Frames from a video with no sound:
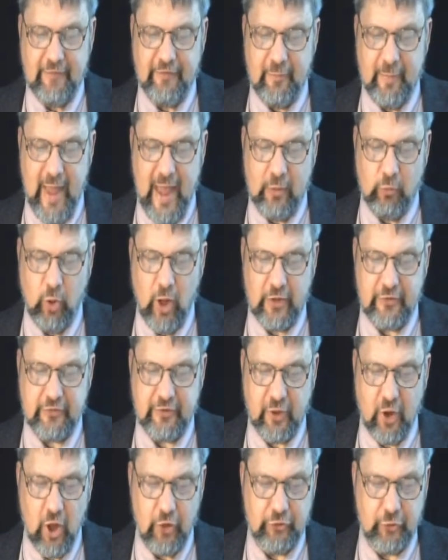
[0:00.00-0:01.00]
If a man
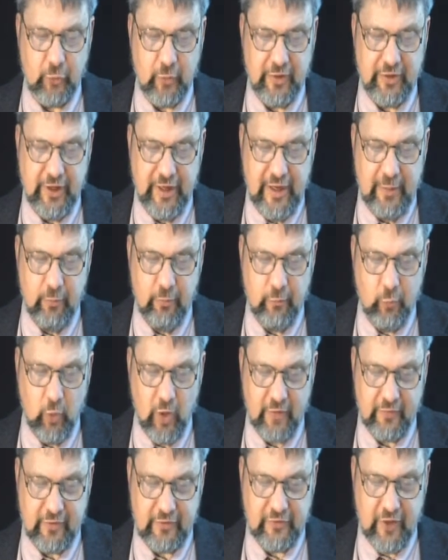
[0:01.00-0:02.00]
wants at all to redeem
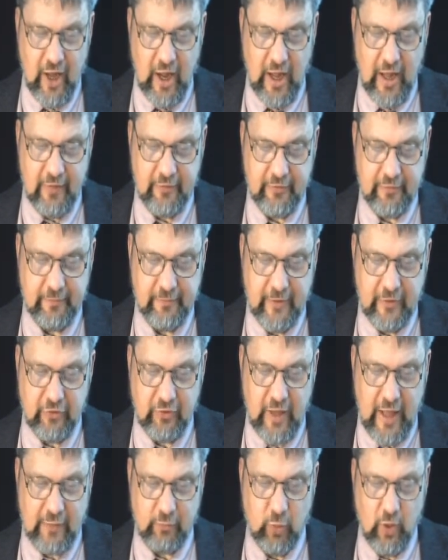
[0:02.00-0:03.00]
one of his tithes, he
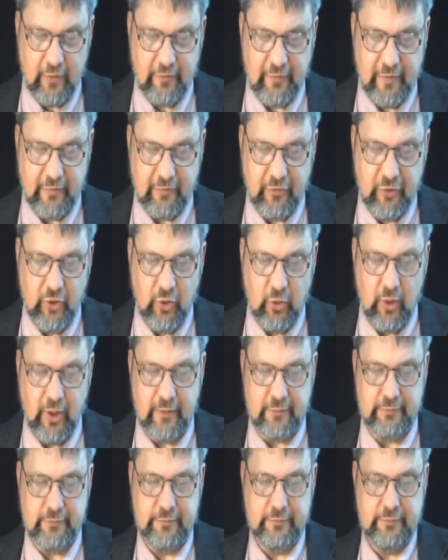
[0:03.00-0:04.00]
shall add one fifth to
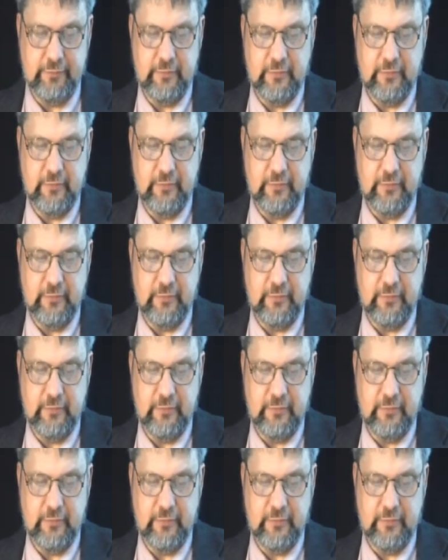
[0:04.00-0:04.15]
it.